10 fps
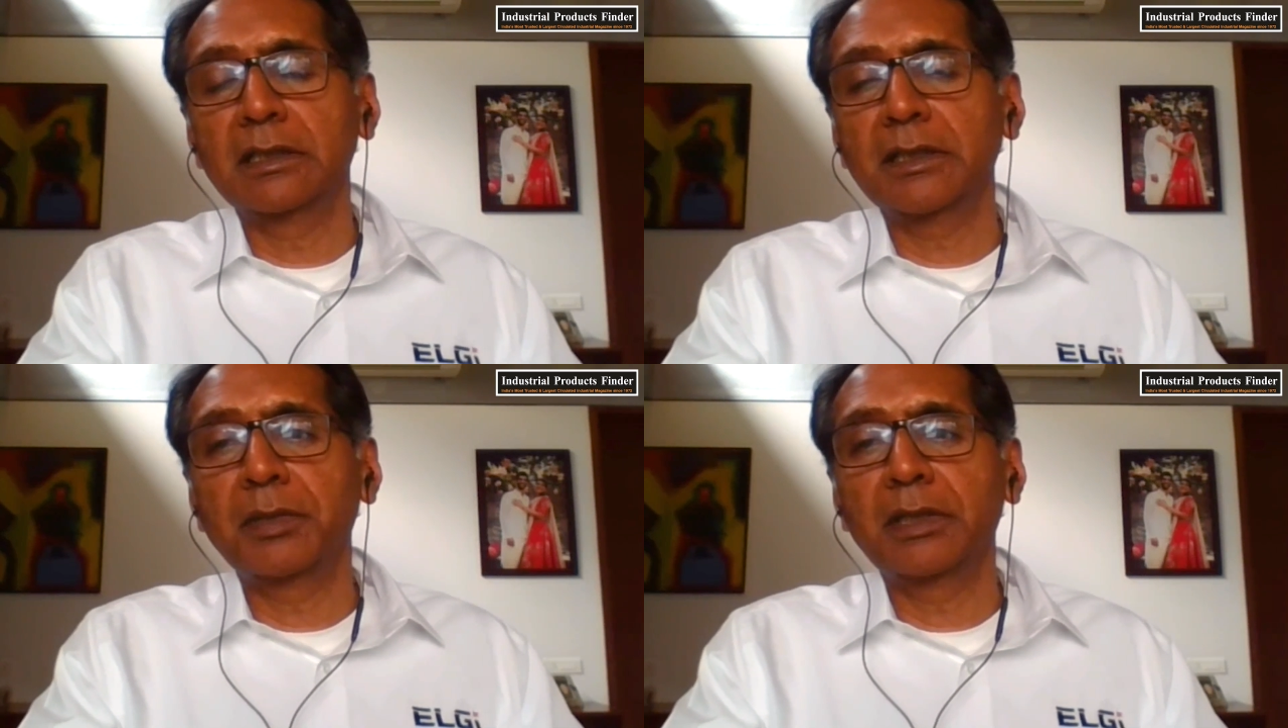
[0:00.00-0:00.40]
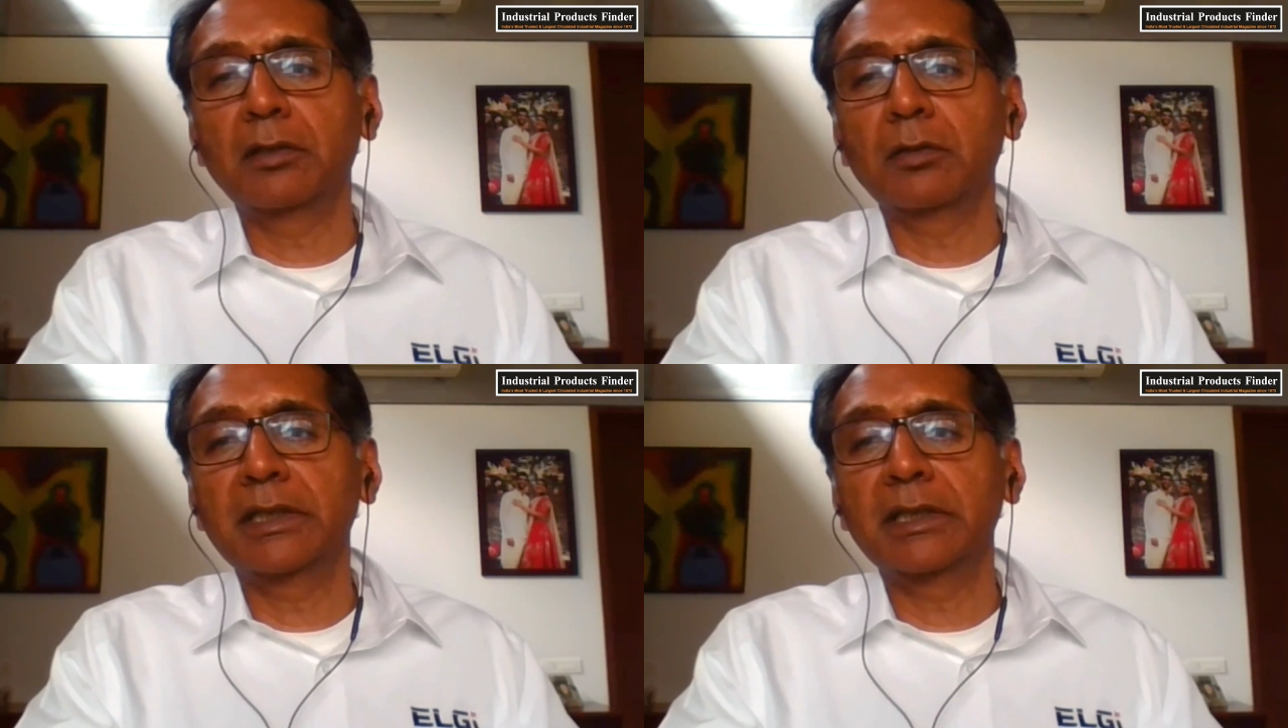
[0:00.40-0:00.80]
really
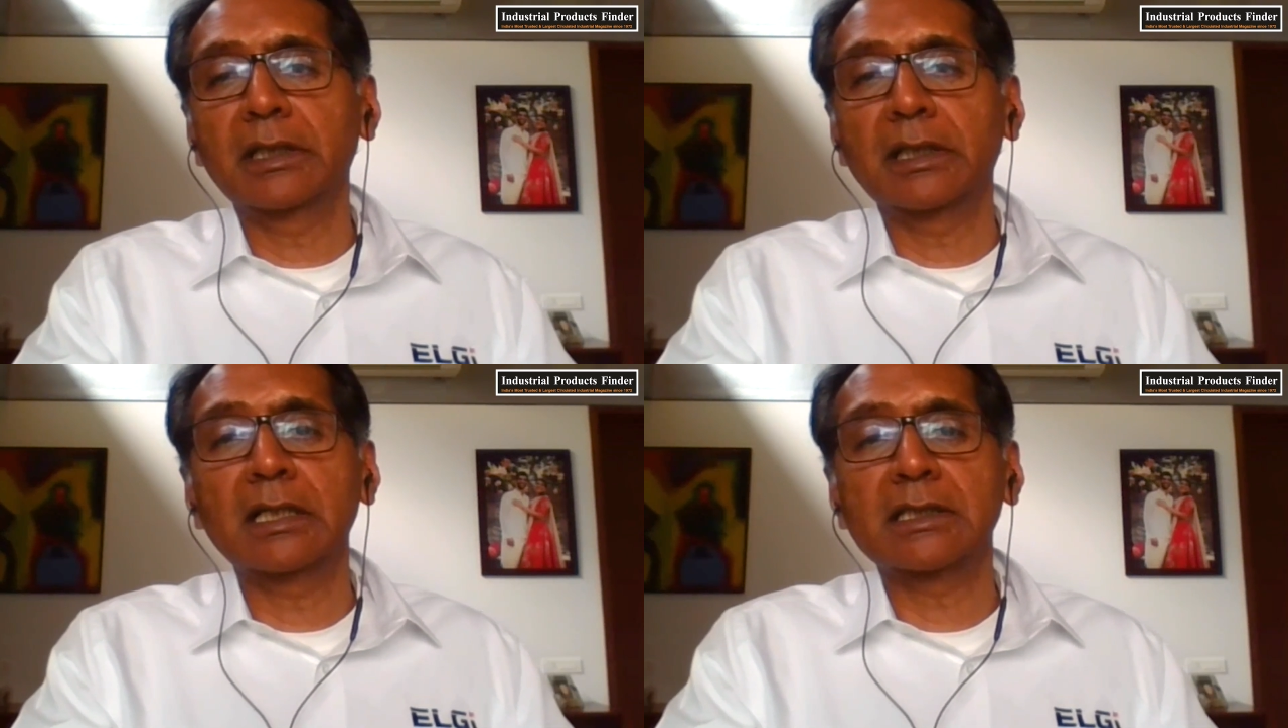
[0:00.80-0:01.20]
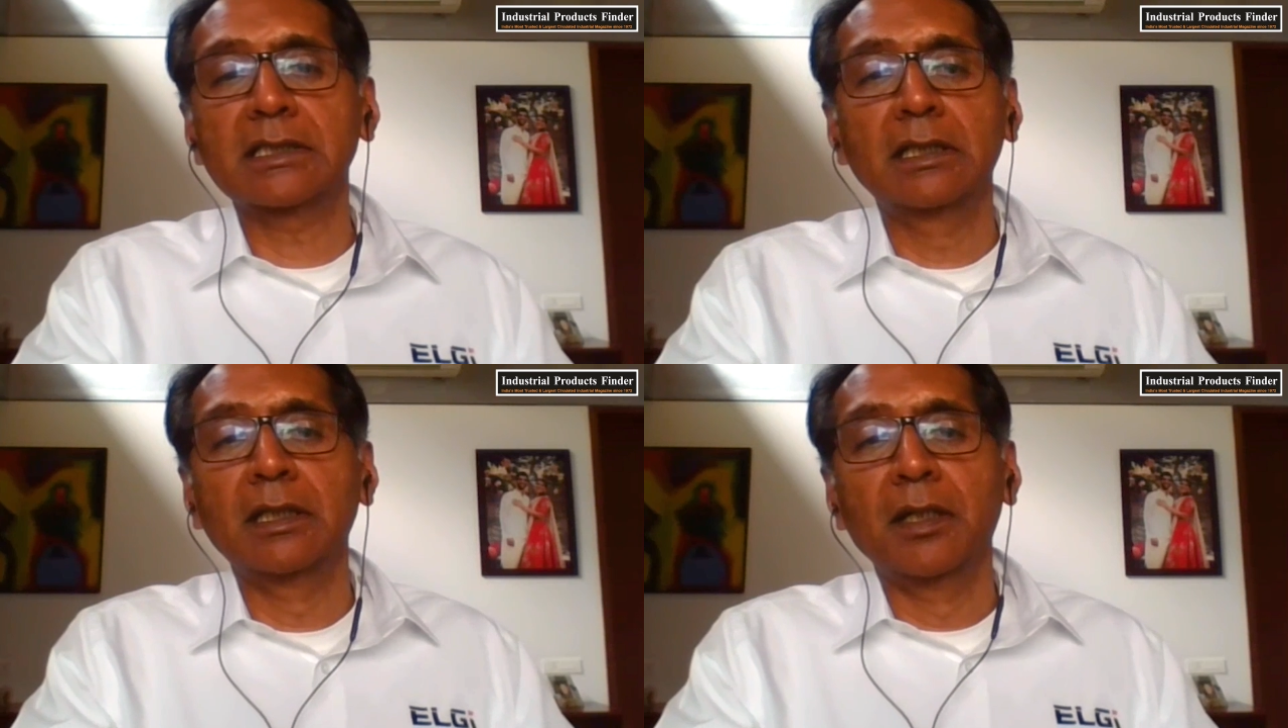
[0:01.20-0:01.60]
been only in the
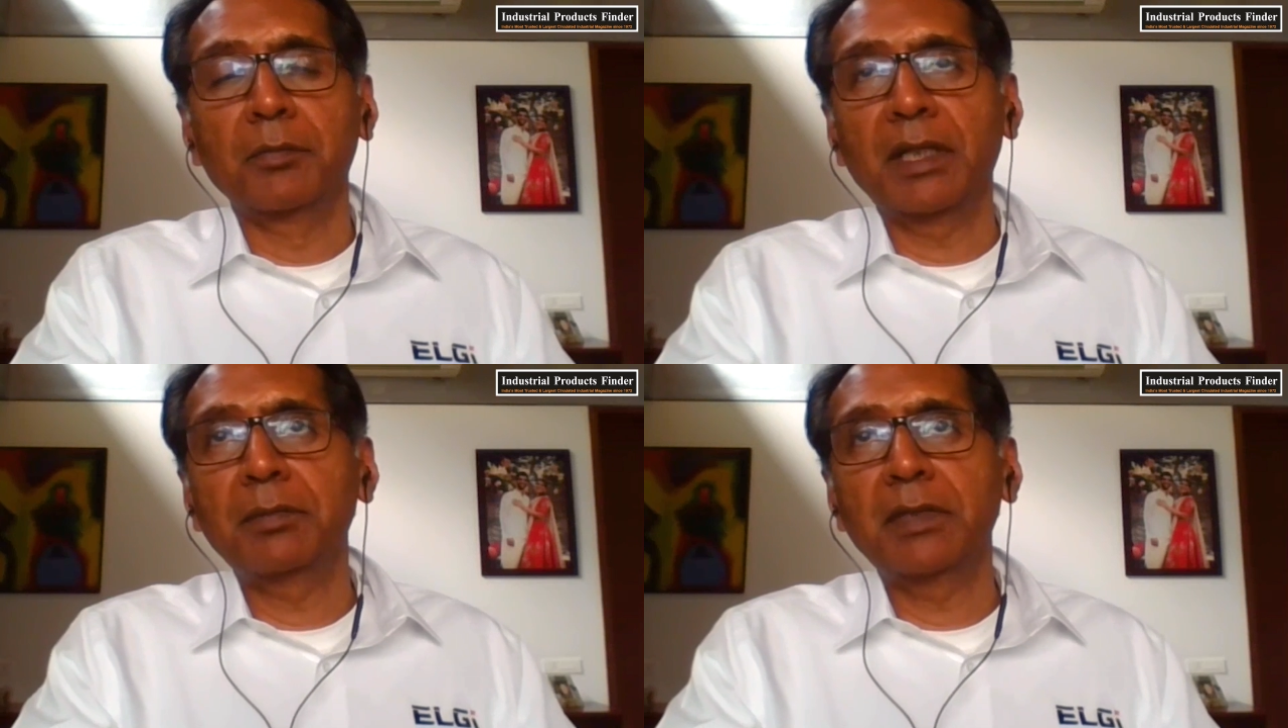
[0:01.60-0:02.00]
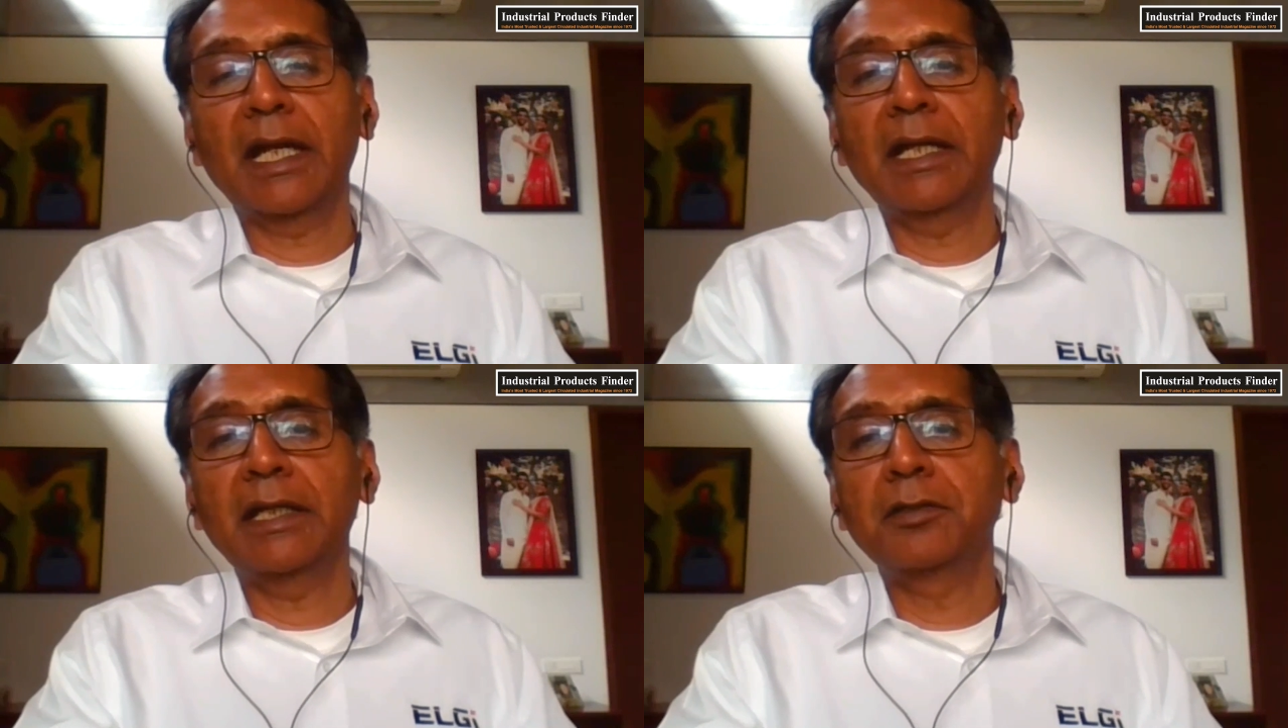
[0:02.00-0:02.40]
last
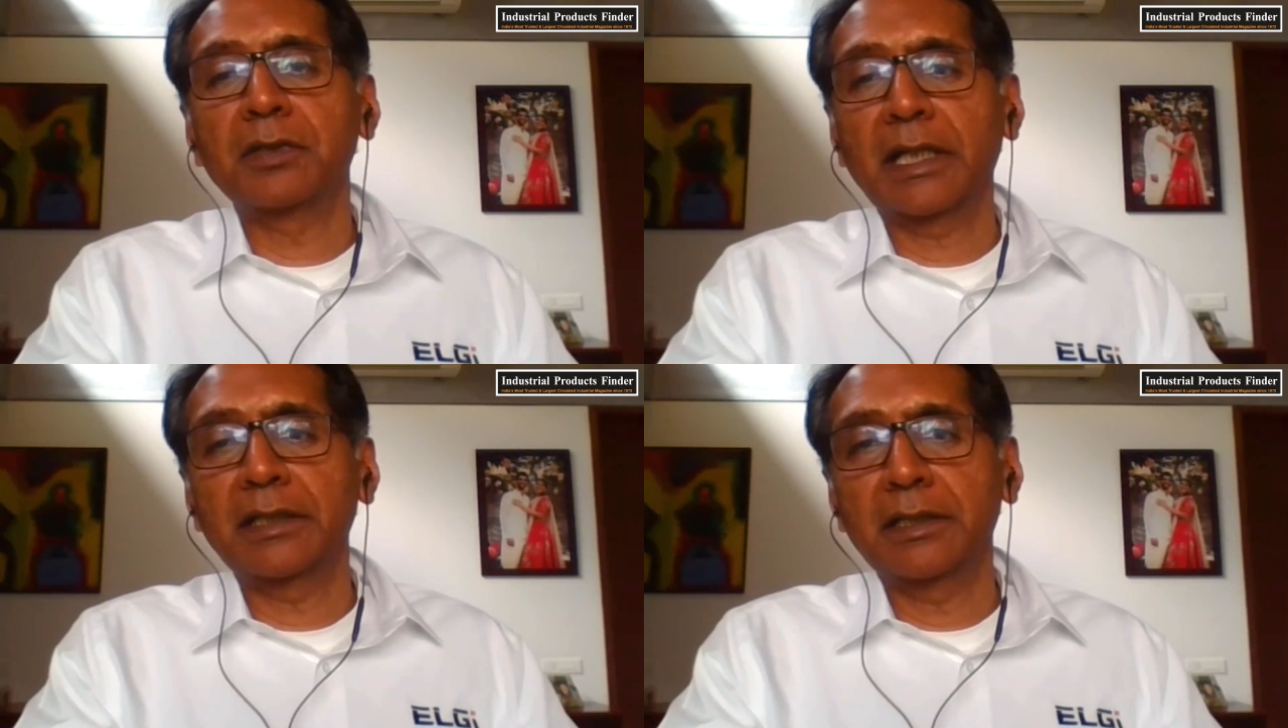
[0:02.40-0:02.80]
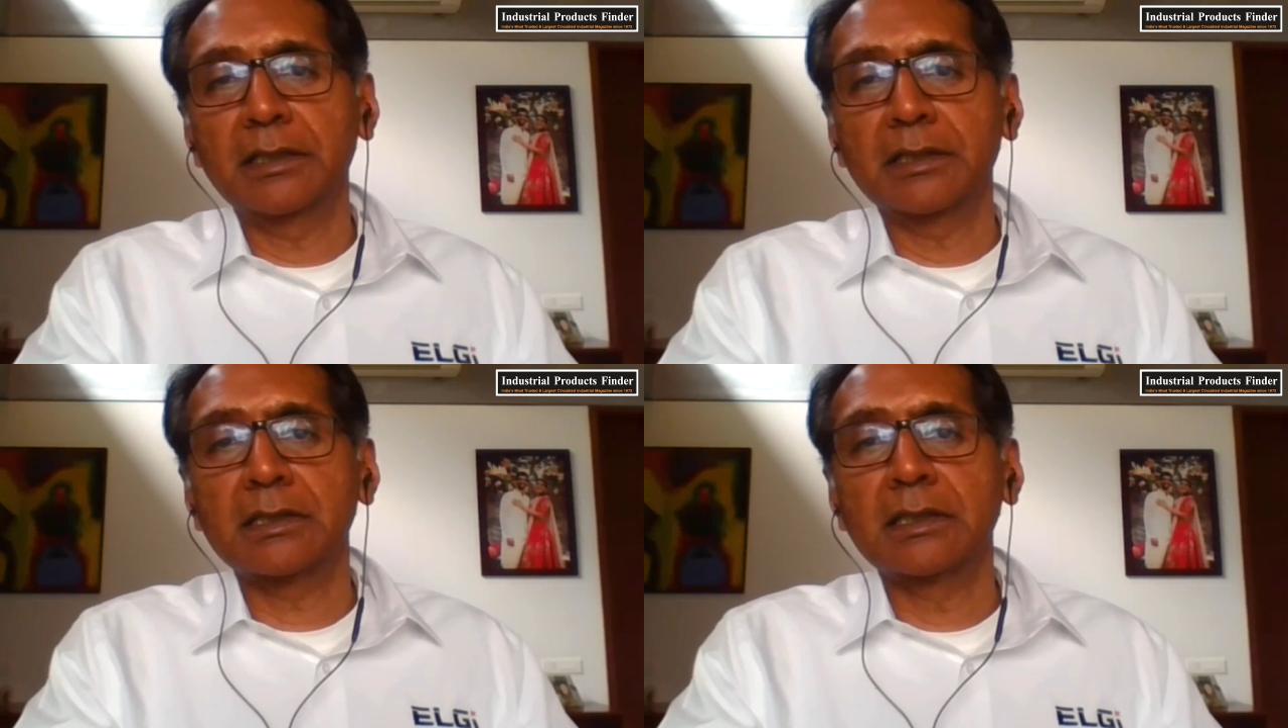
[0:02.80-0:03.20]
maybe 8 to 10
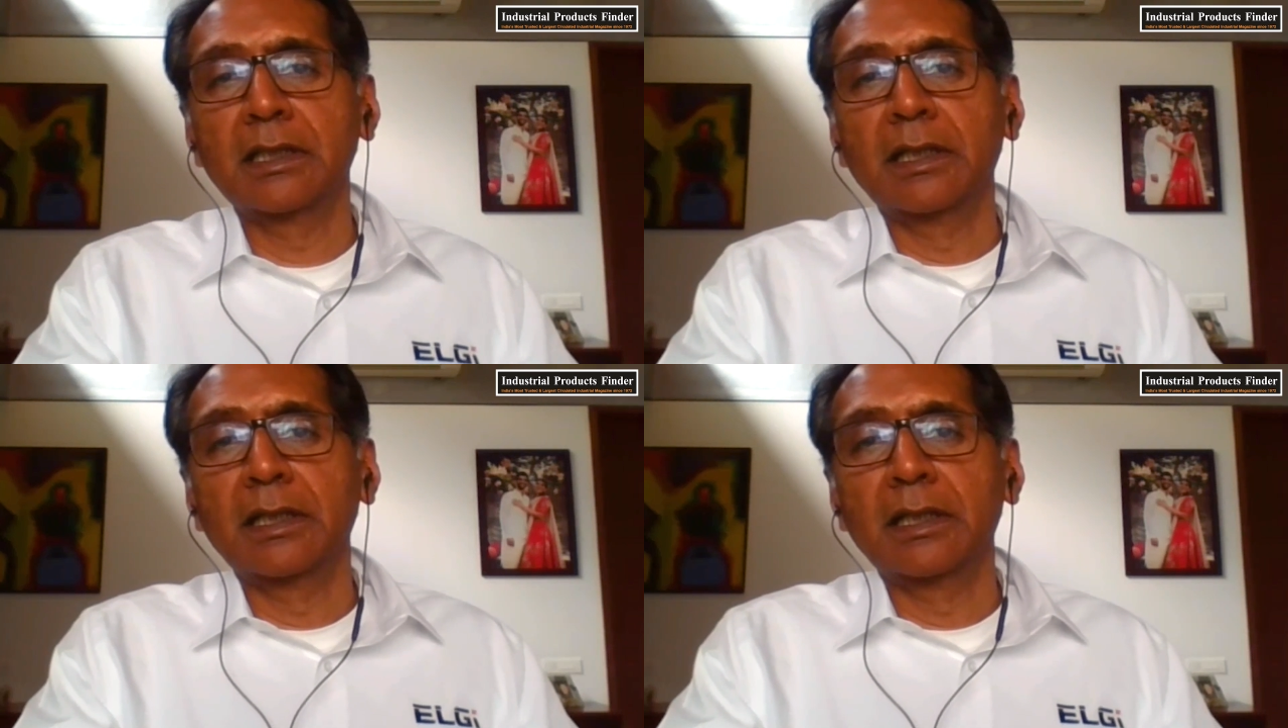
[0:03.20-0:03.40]
years.